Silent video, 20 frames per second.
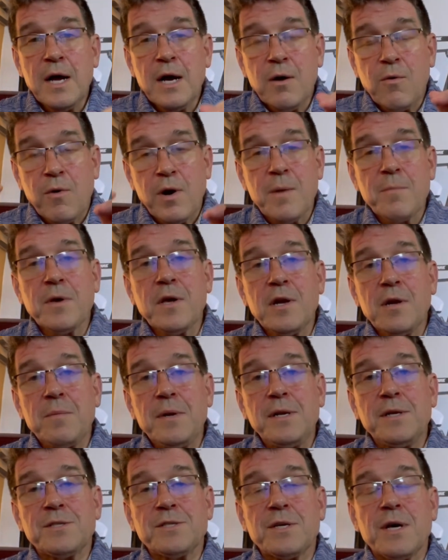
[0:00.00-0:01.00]
What I'm going to
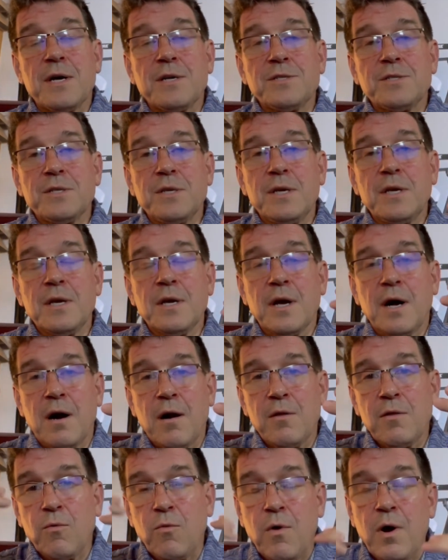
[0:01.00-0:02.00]
be discussing
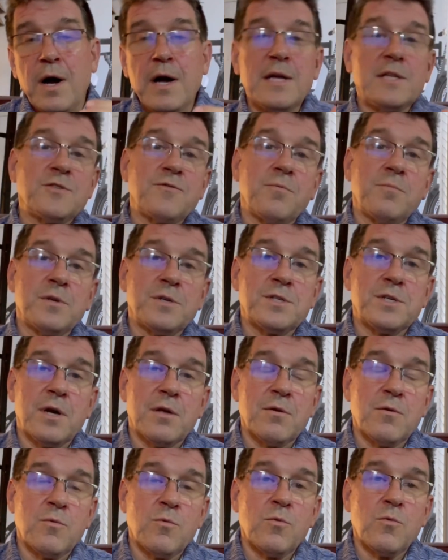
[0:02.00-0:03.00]
are the wines from the
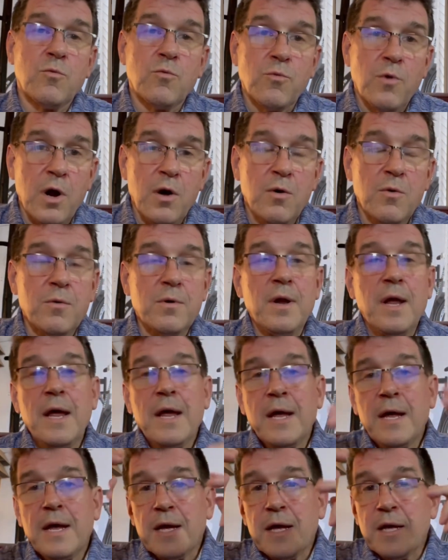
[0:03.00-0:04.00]
southern Rhone,
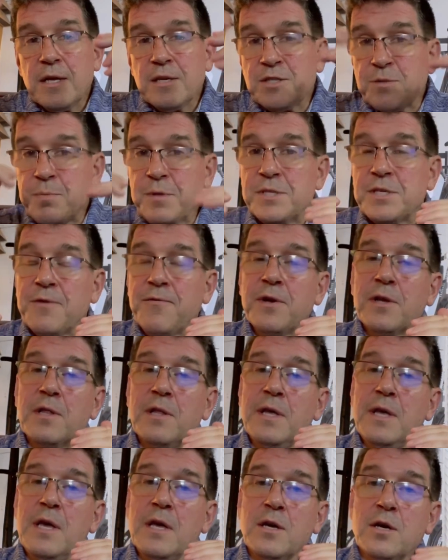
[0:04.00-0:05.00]

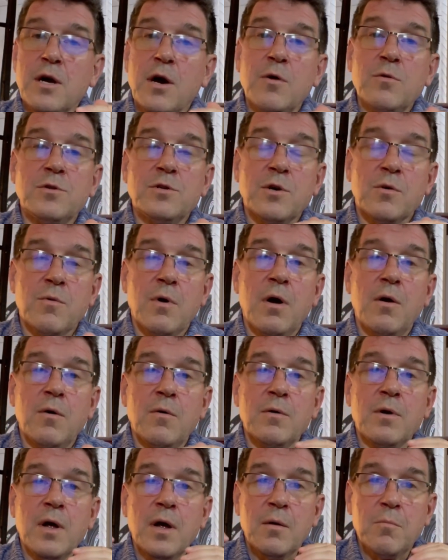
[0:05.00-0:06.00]
specifically Cotes du
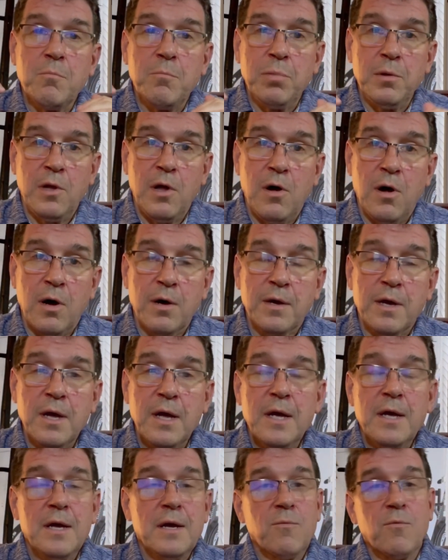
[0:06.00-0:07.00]
Rhone Blanc.
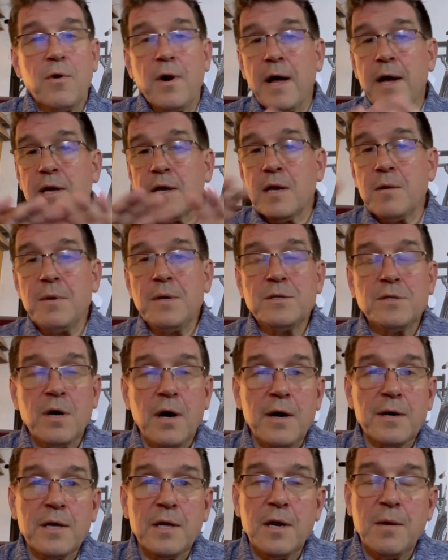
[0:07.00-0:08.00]
We're not going to be
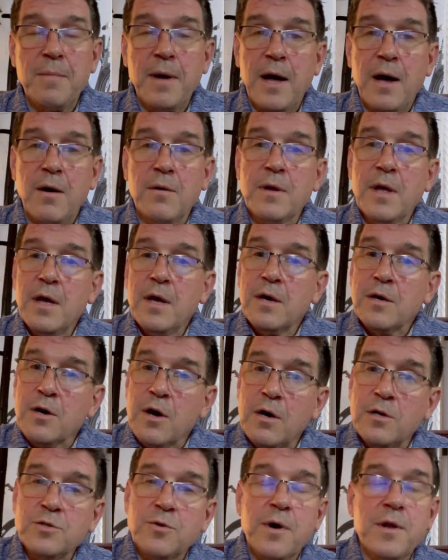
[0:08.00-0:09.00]
talking about
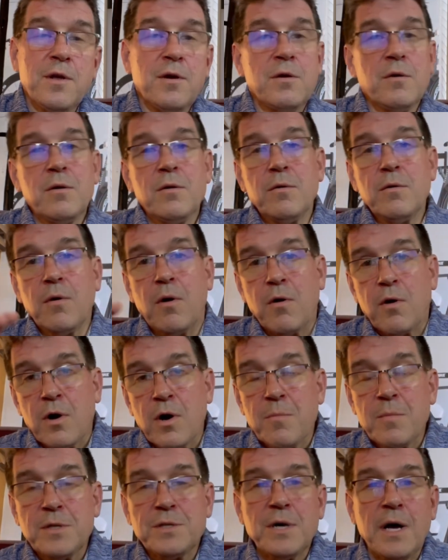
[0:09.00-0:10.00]
Condrieu or
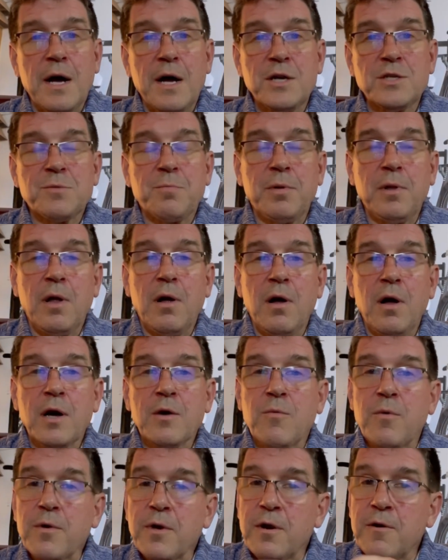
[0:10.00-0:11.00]
Hermitage Blanc.
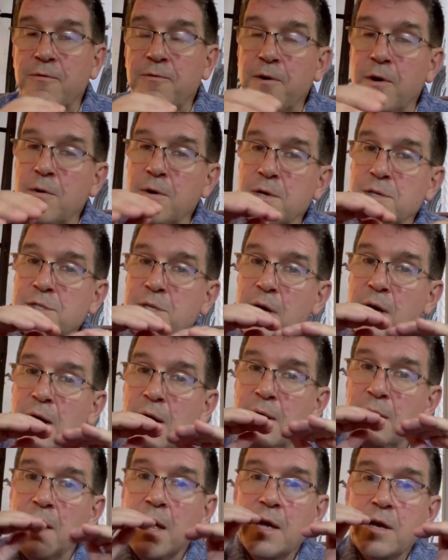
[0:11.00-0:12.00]
We're going to focus
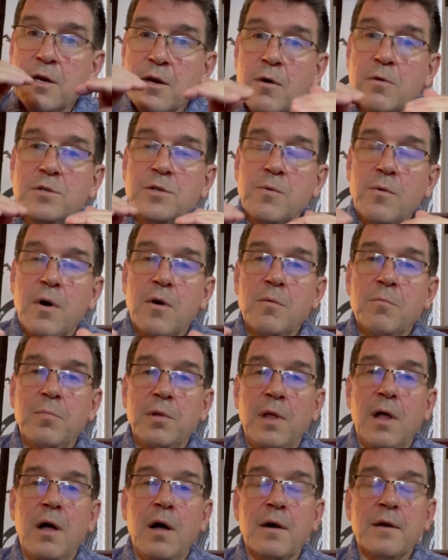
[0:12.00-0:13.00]
on Cotes du Rhone
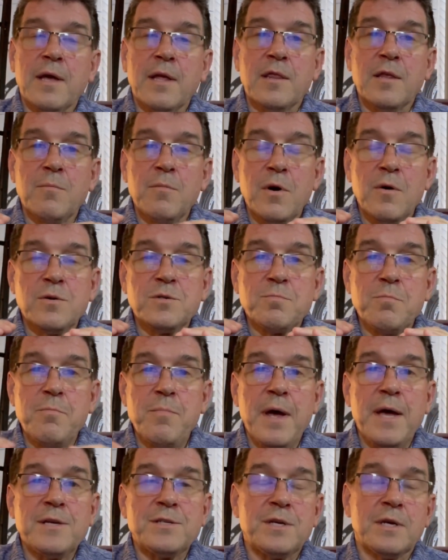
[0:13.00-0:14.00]
Blanc at the most
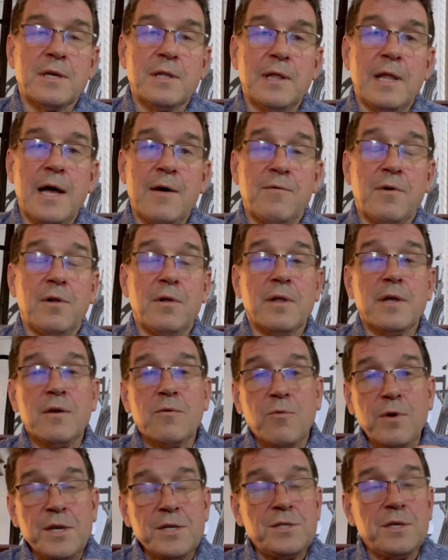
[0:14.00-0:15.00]
basic level. In
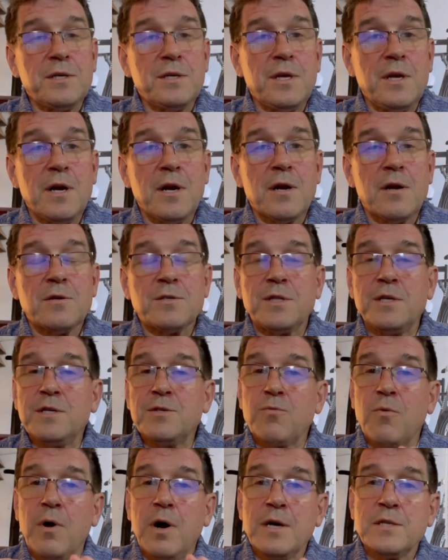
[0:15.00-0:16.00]
recent years,
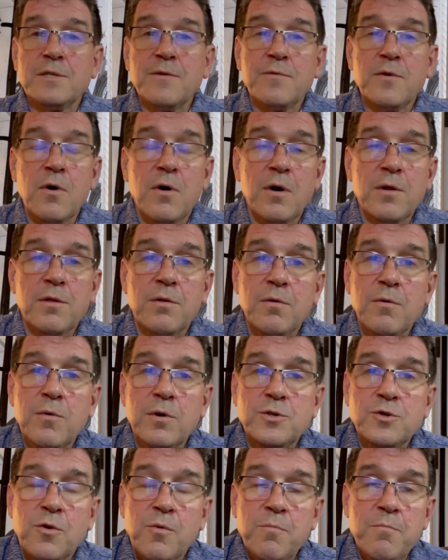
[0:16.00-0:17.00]
these wines have gone through a
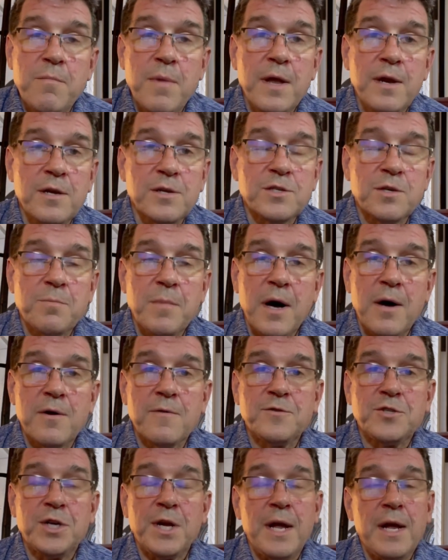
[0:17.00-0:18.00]
tremendous amount
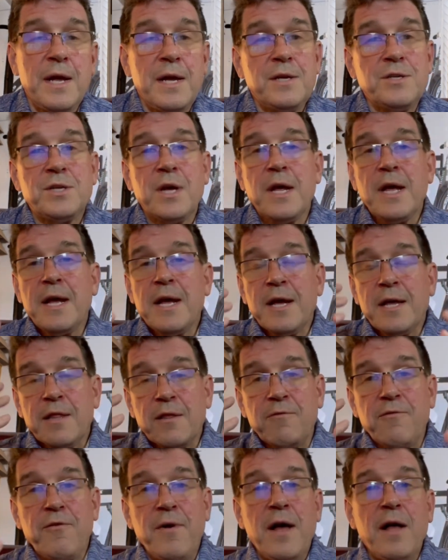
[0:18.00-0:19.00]
of change.
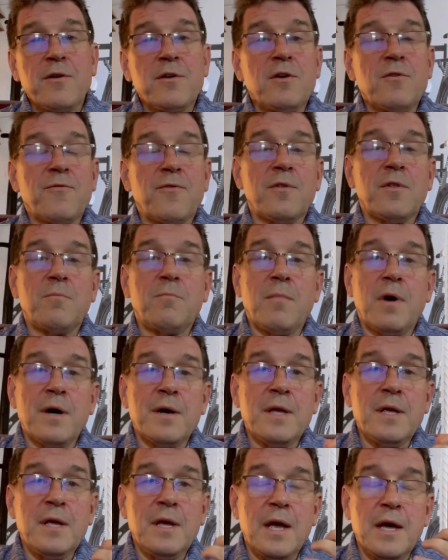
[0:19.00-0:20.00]
The value for the
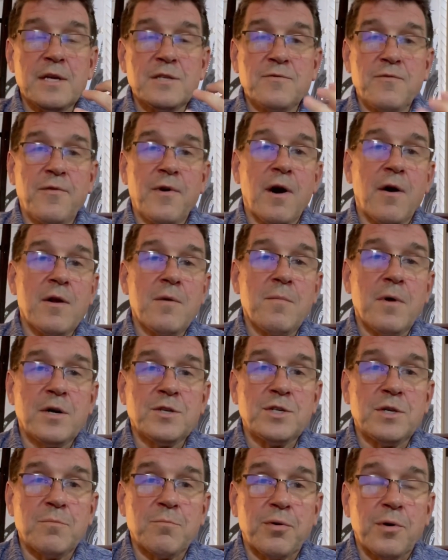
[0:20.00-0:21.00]
money has very
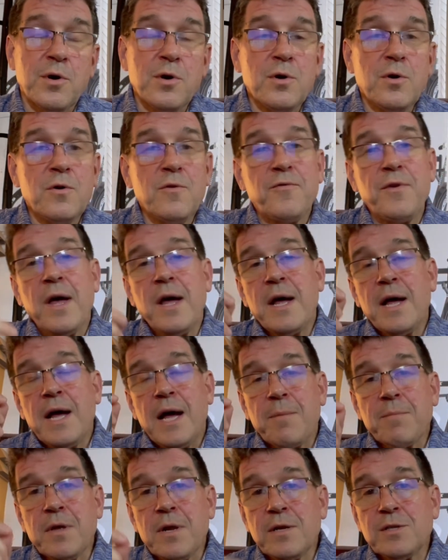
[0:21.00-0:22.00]
much improved.
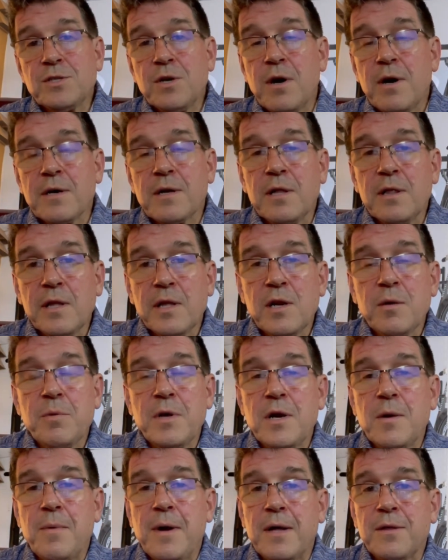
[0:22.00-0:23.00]
I'm going to talk a little
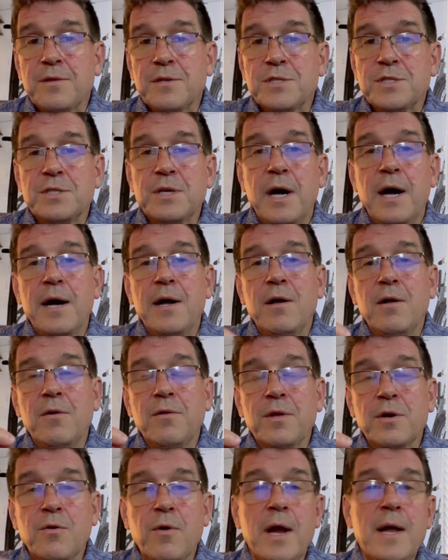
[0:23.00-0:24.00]
bit about the style,
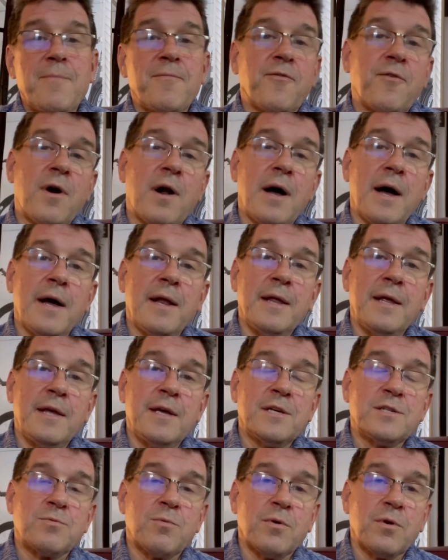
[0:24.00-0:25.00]
the grape
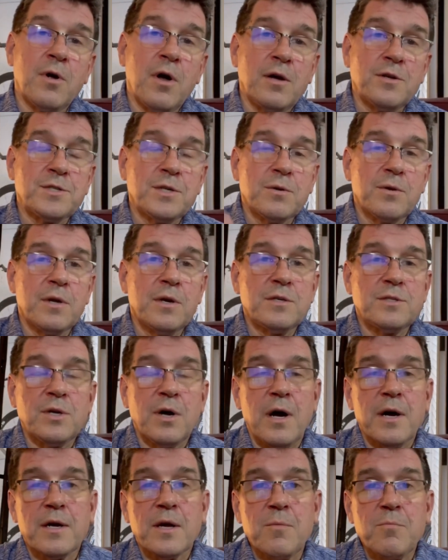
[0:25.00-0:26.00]
varieties. We're also going to
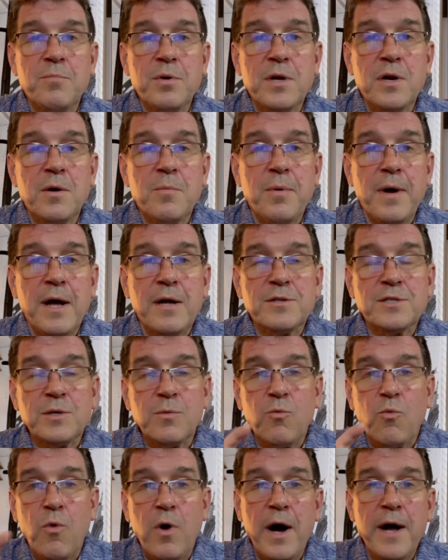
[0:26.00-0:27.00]
talk a bit about
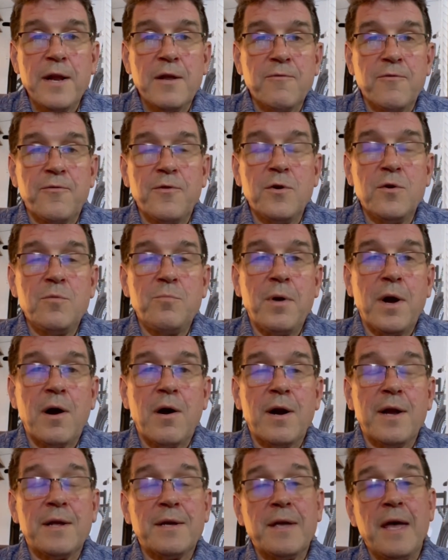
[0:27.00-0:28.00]
some wine and food
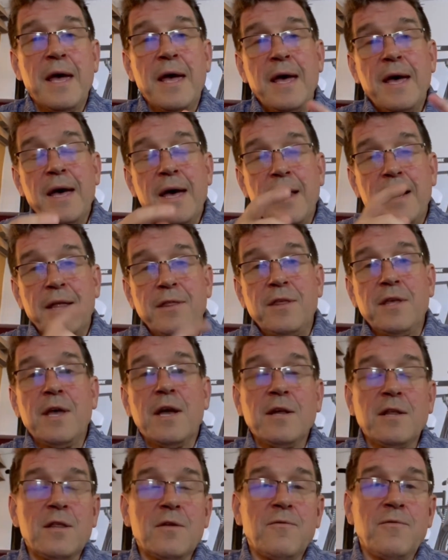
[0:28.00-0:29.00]
pairing. And at the
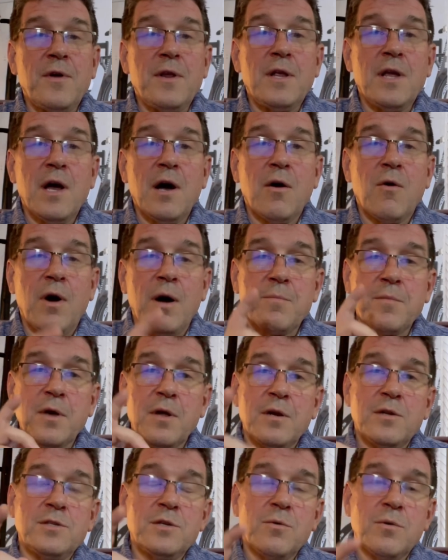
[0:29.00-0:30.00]
end of the video, I'm
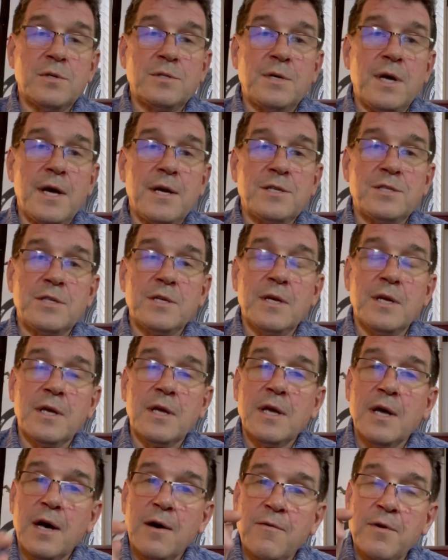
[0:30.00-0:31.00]
going to do a
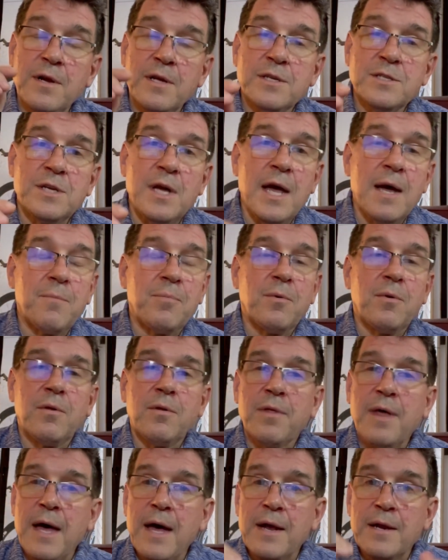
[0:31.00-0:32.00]
tasting of an example
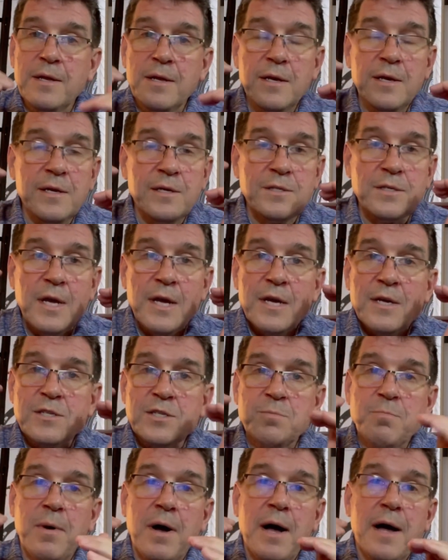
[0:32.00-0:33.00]
that is
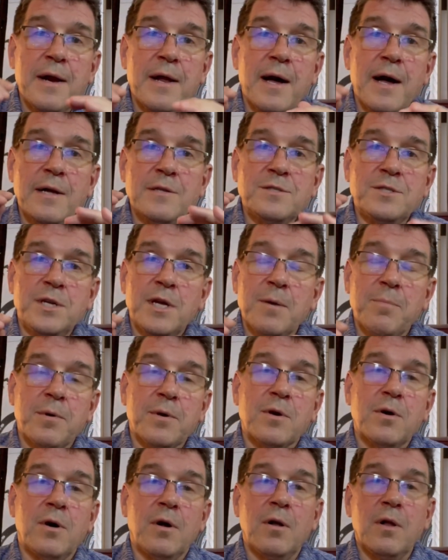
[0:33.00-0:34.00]
spot on
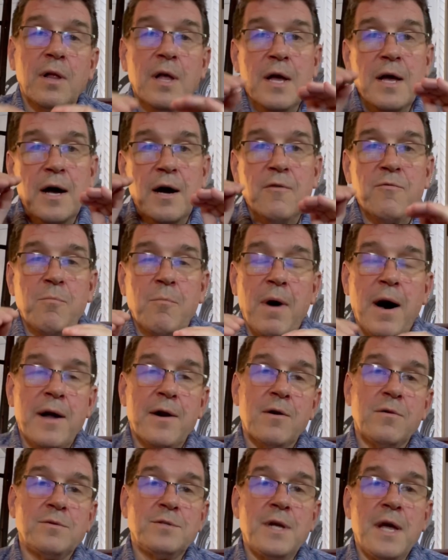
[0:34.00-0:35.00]
typical of
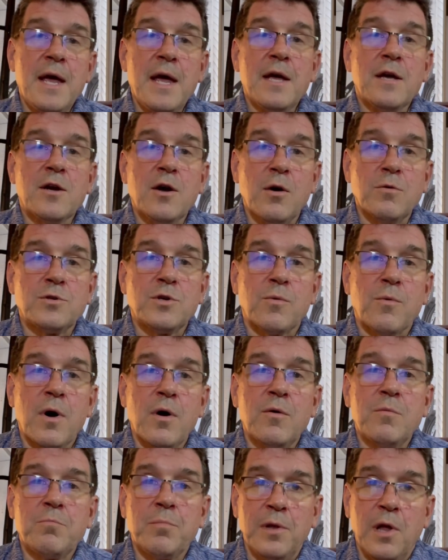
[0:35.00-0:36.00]
modern day Cotes du
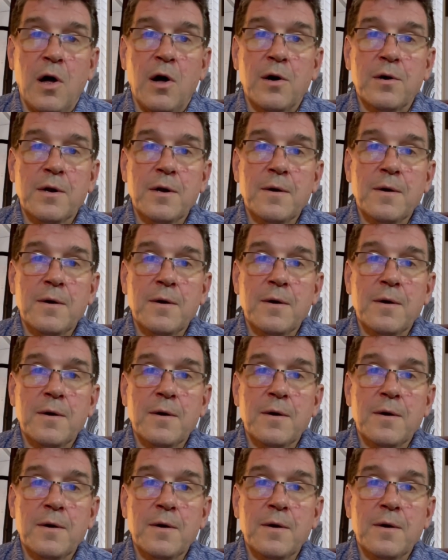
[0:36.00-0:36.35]
Rhone Blanc.